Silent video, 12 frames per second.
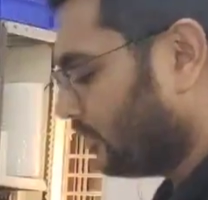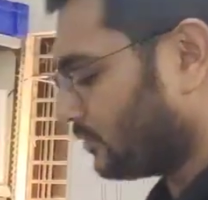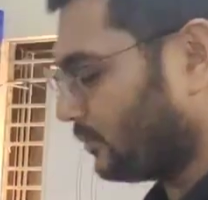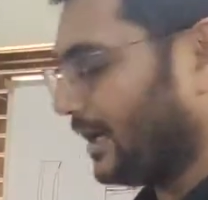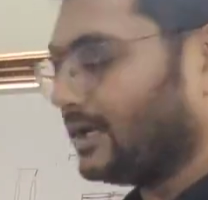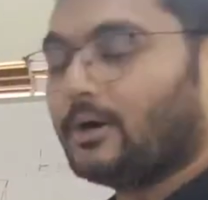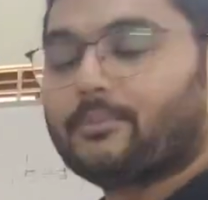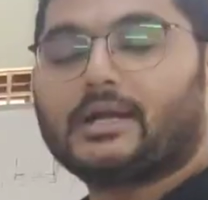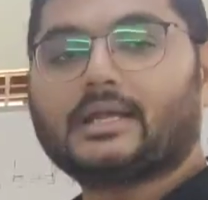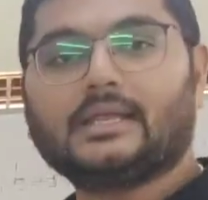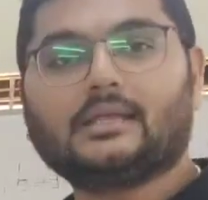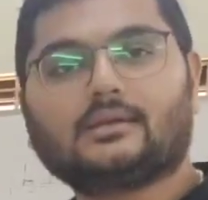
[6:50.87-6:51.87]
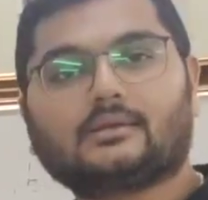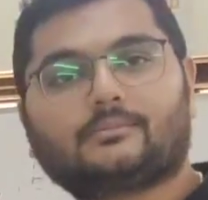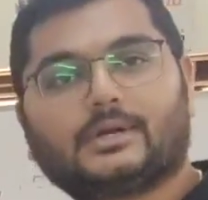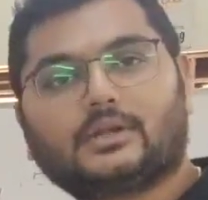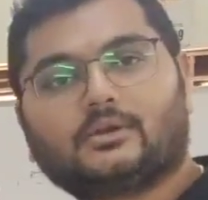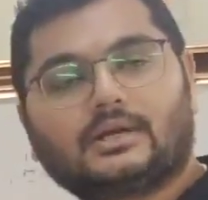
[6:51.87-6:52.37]
So while operating
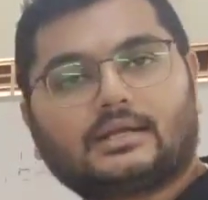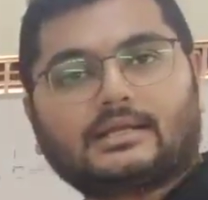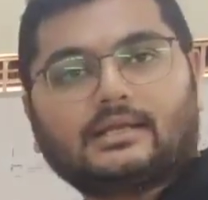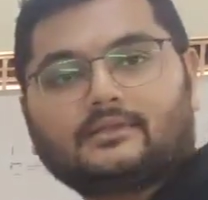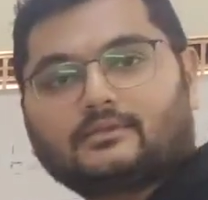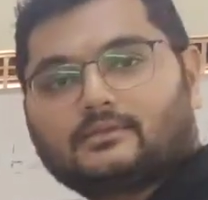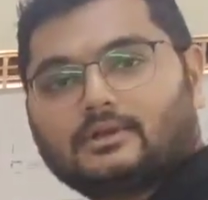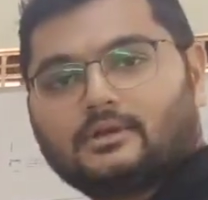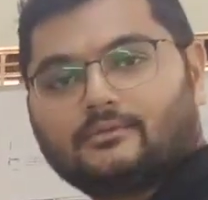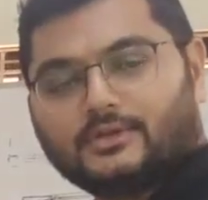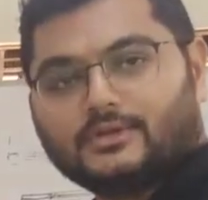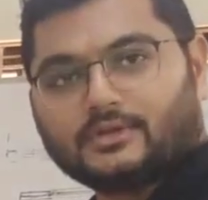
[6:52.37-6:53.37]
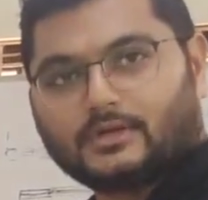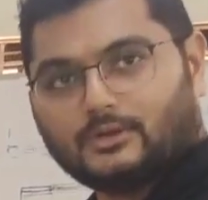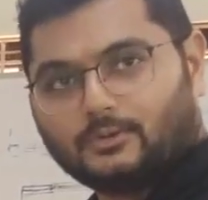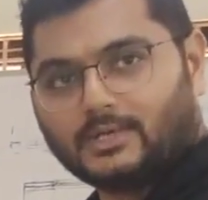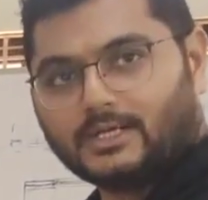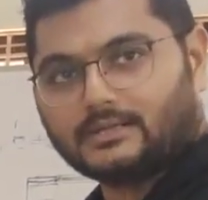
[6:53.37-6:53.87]
particular test fixture,
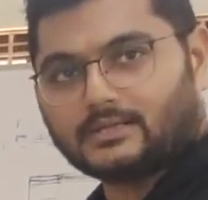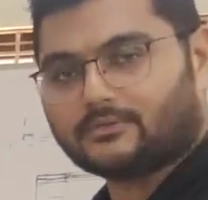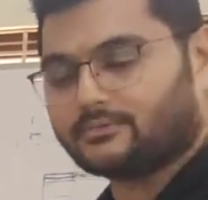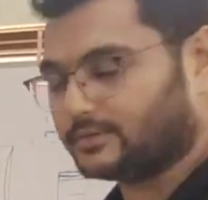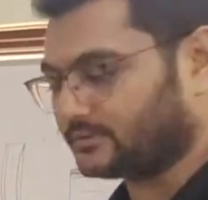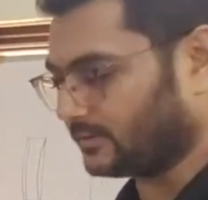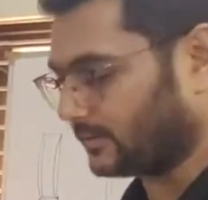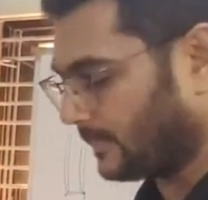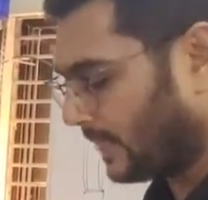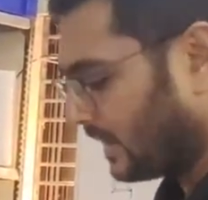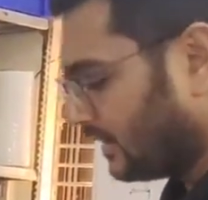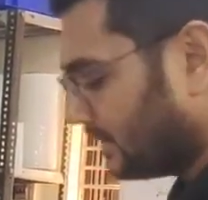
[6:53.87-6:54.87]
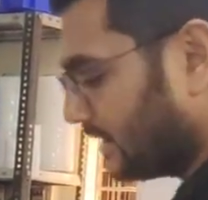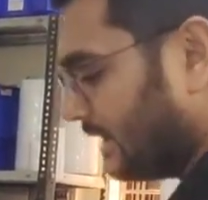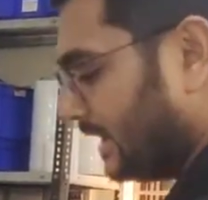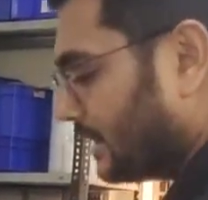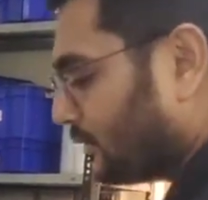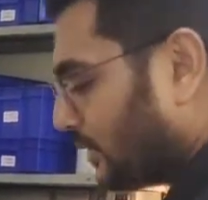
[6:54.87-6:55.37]
pneumatic test fixture, they
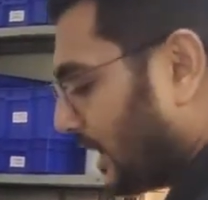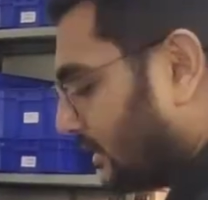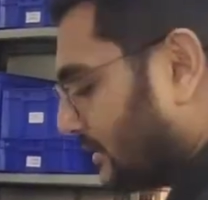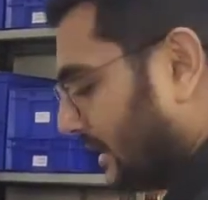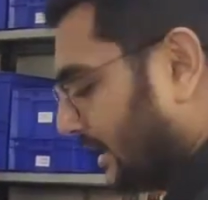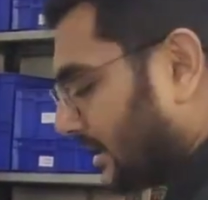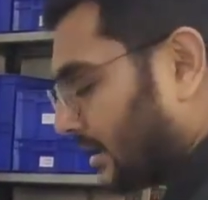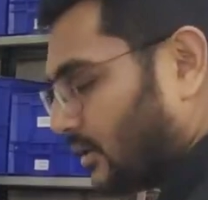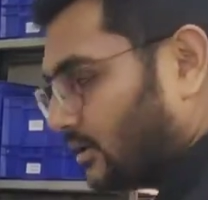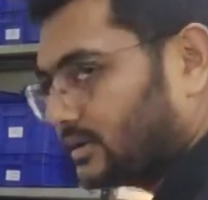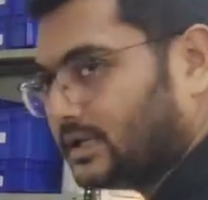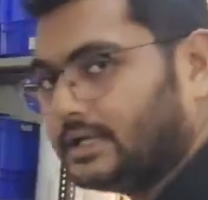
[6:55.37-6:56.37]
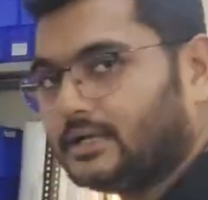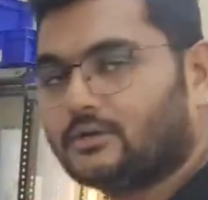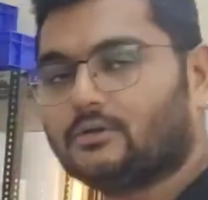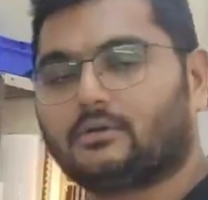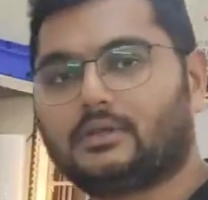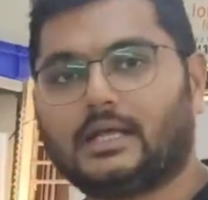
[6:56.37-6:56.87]
need to have the interlock.
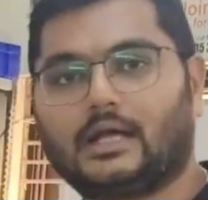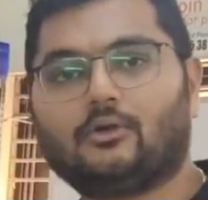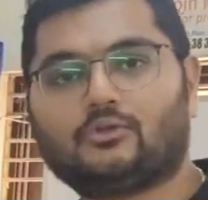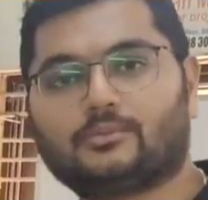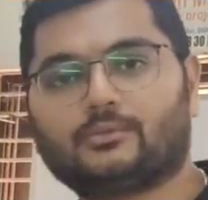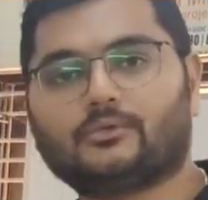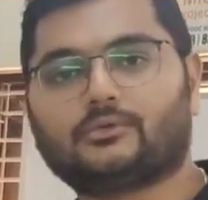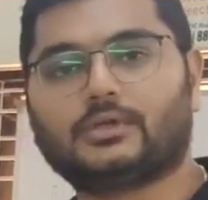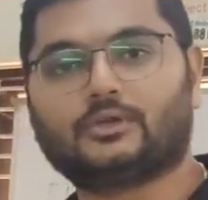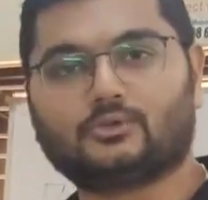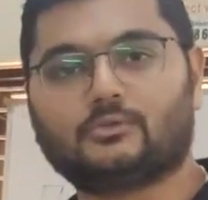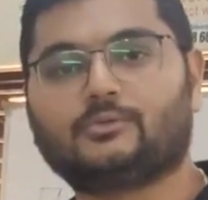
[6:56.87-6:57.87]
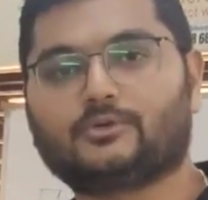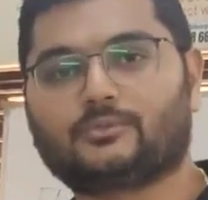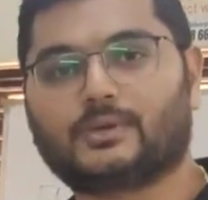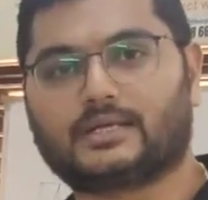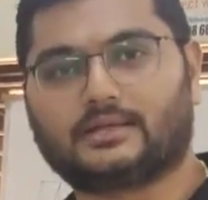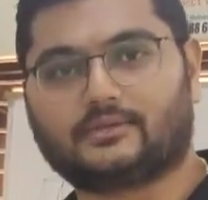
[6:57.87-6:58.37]
They have to push the two push
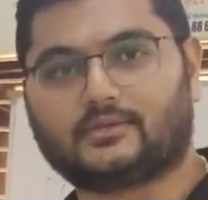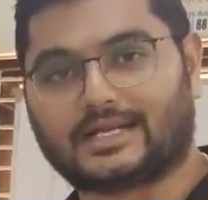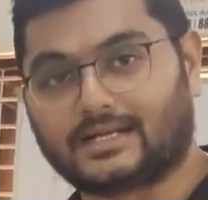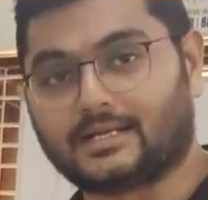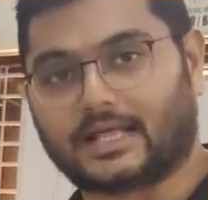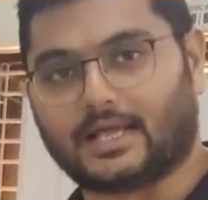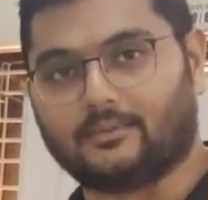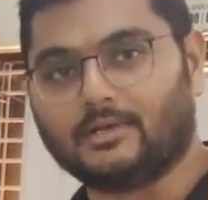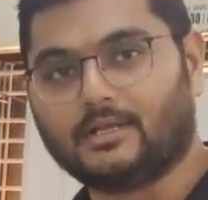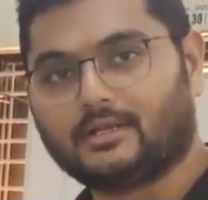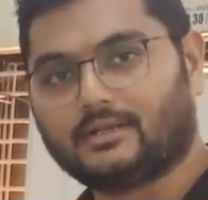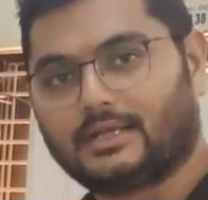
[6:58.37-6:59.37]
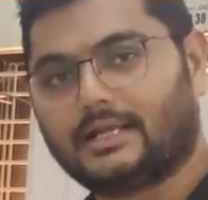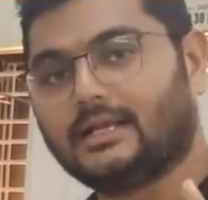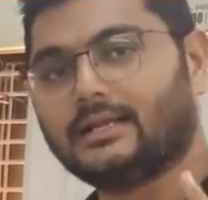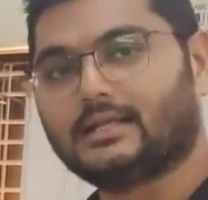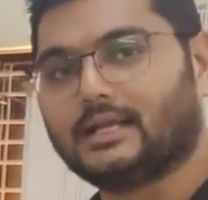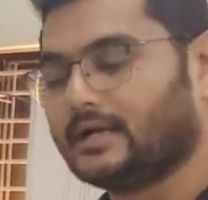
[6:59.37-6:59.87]
buttons at a time,
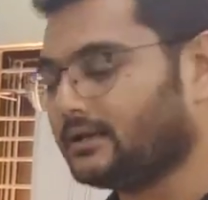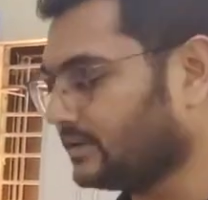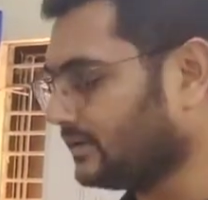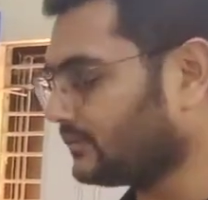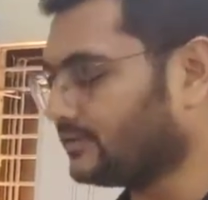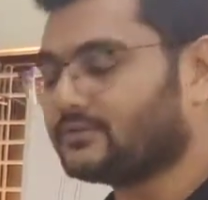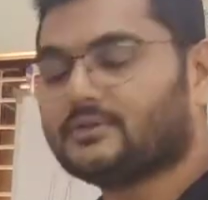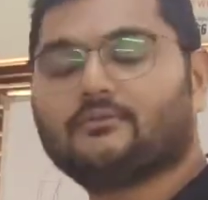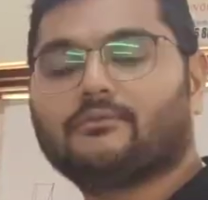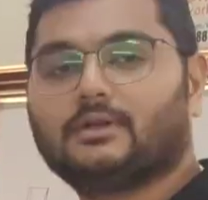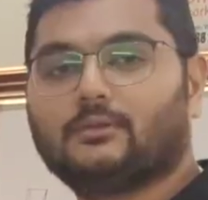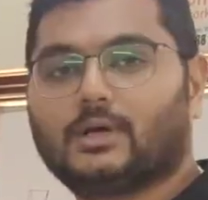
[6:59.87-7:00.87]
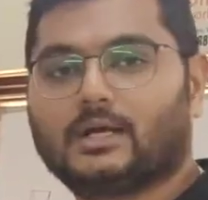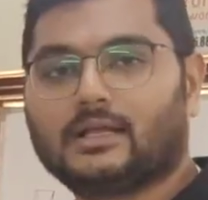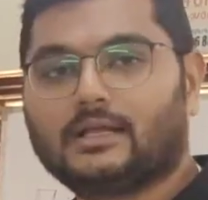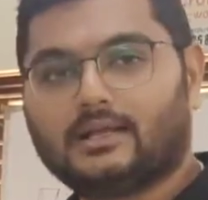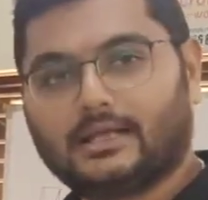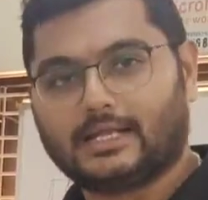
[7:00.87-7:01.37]
and then this system will work
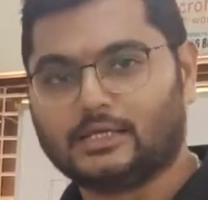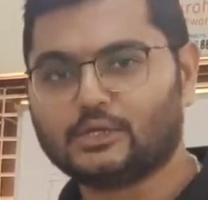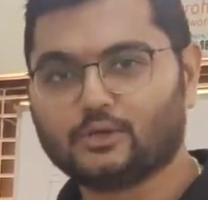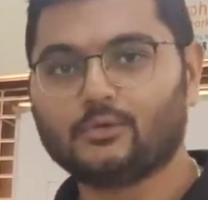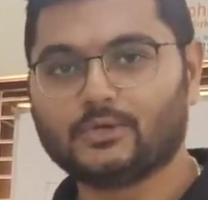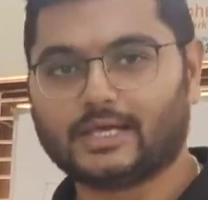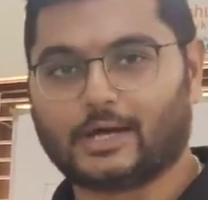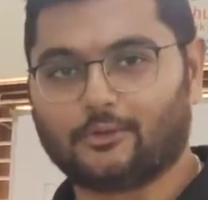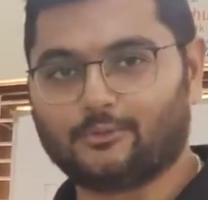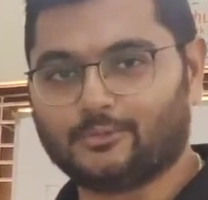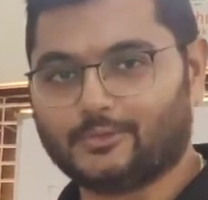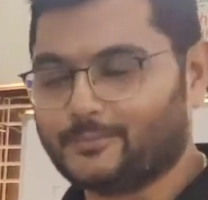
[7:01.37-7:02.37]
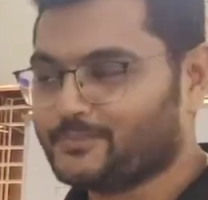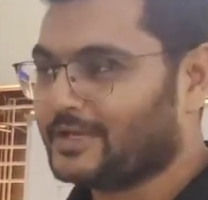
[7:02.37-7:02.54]
and give you the output.